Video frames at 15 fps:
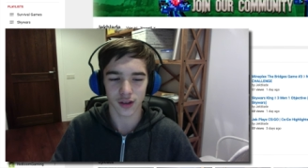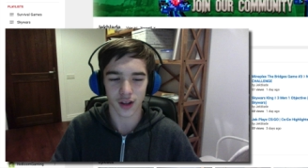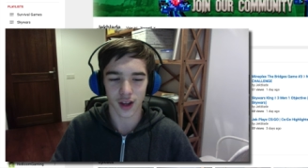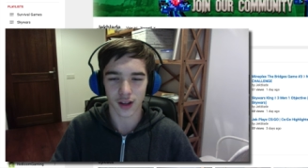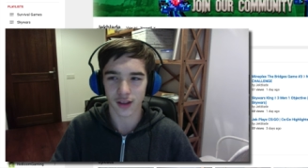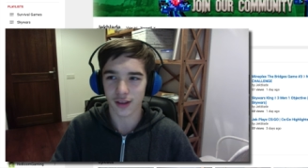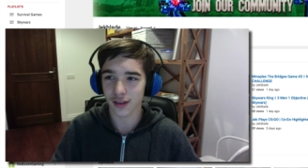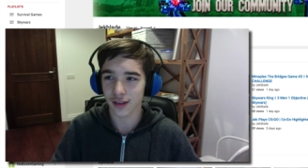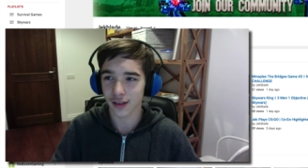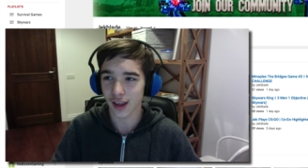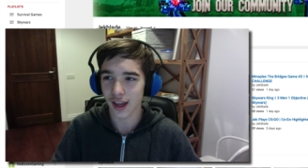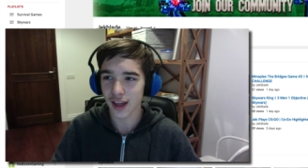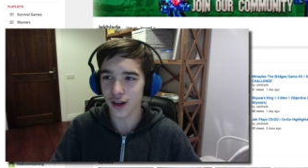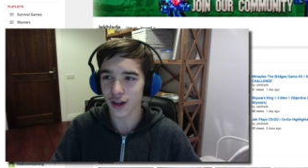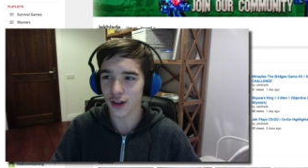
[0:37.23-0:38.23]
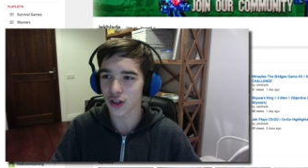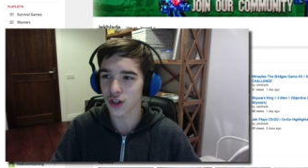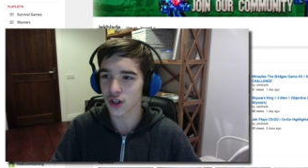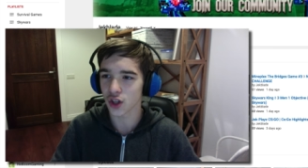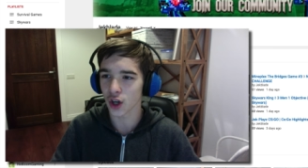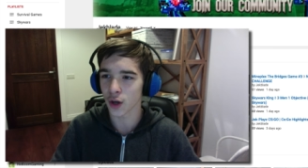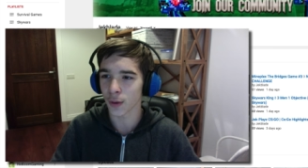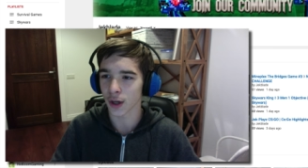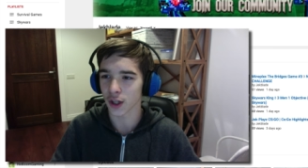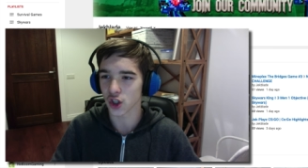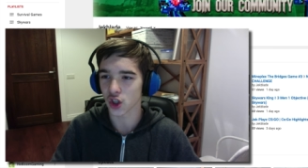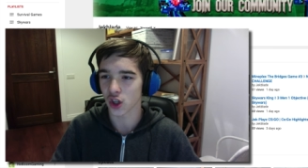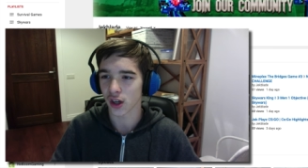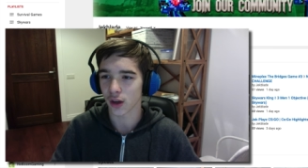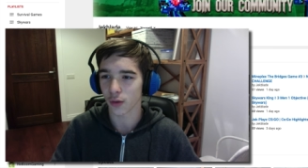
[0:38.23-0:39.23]
And thank y'all so
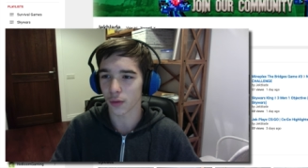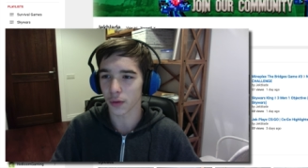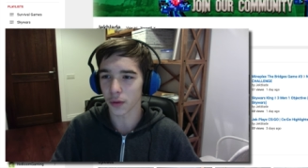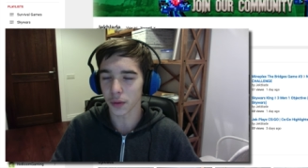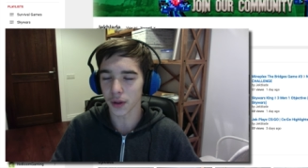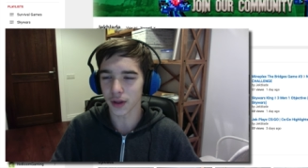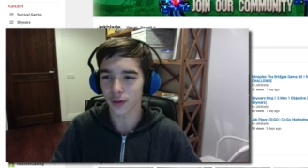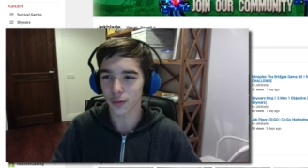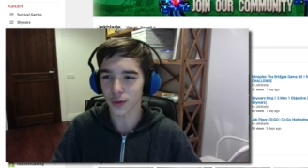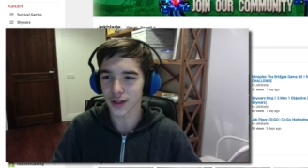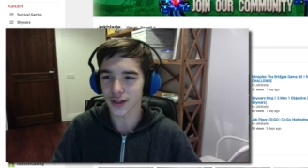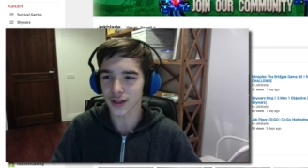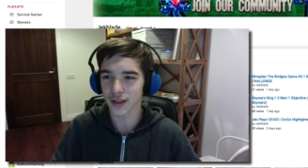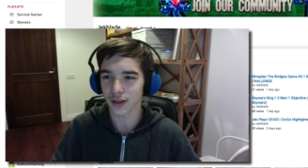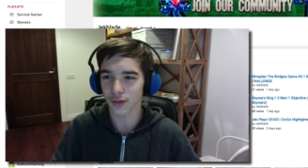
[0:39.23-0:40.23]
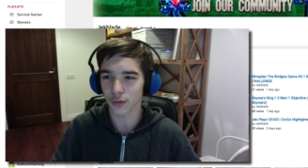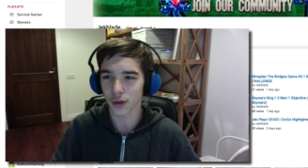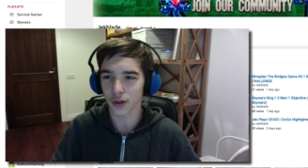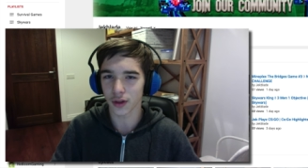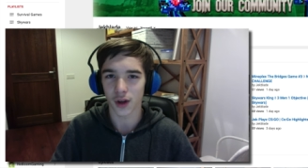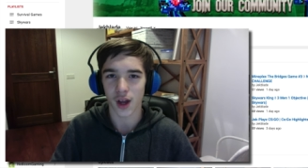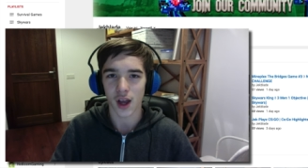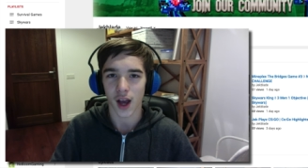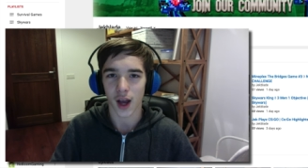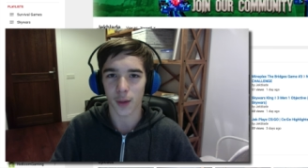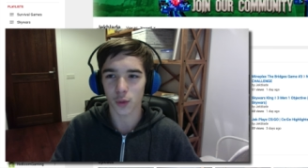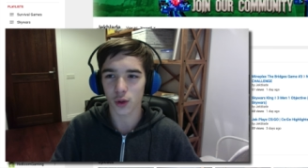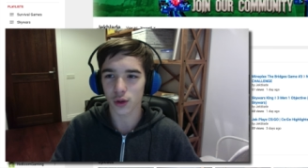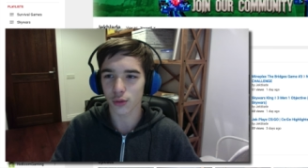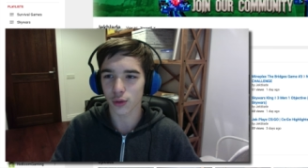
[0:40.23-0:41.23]
much. We'll, we're, we'll, we're, I'm
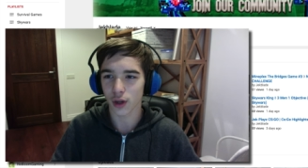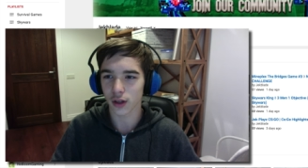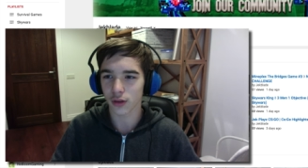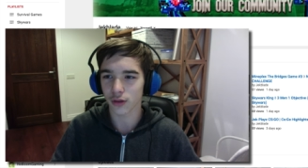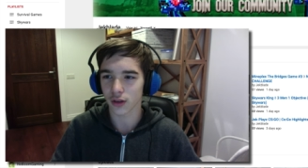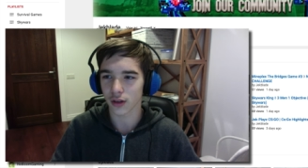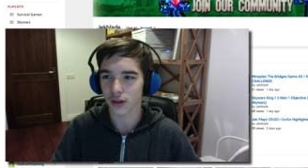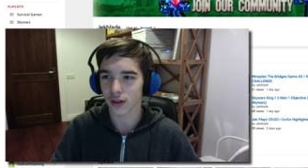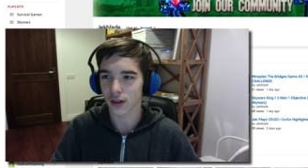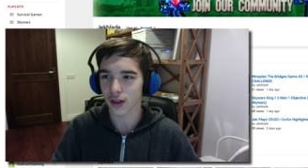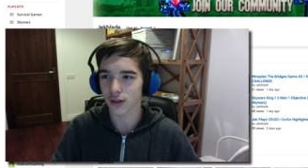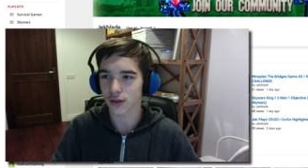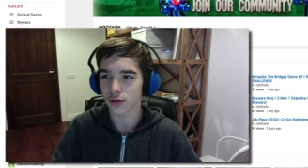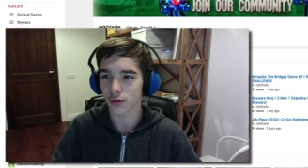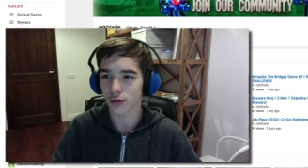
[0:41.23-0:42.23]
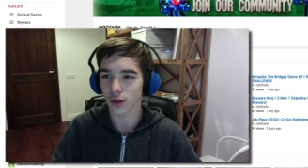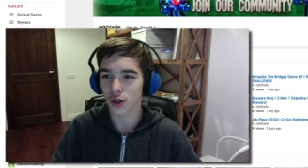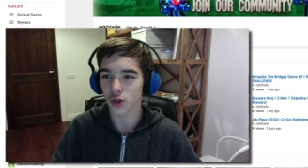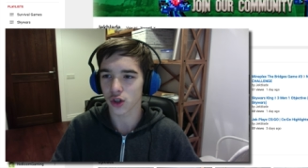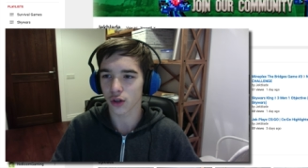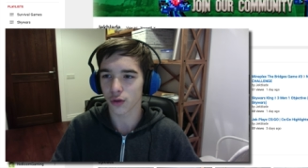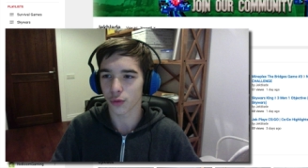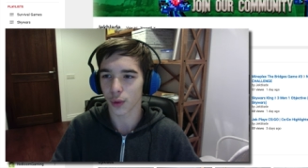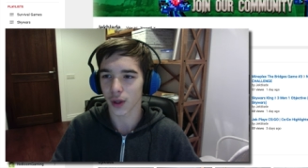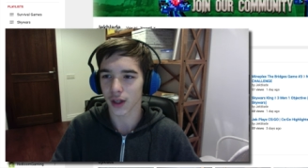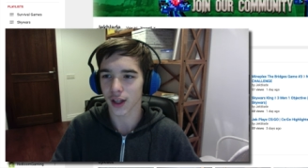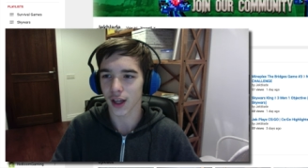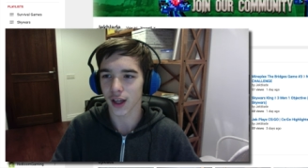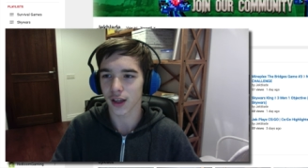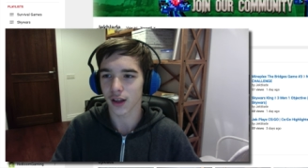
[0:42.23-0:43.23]
going to try to get a screenshot of
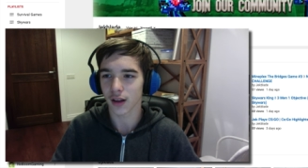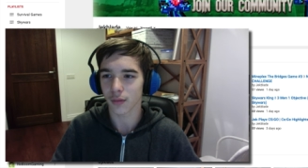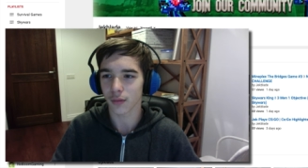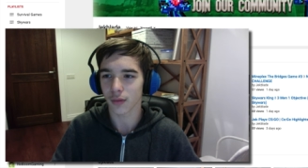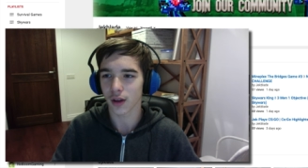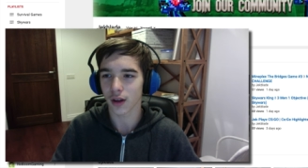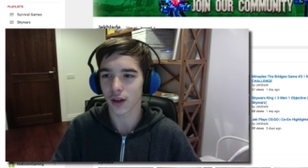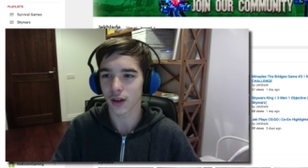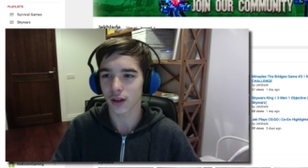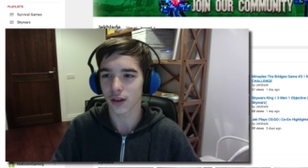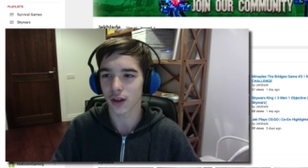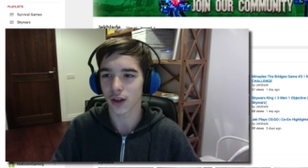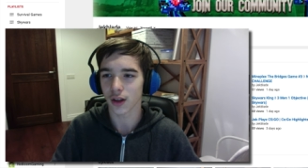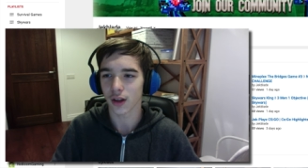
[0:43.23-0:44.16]
1K and...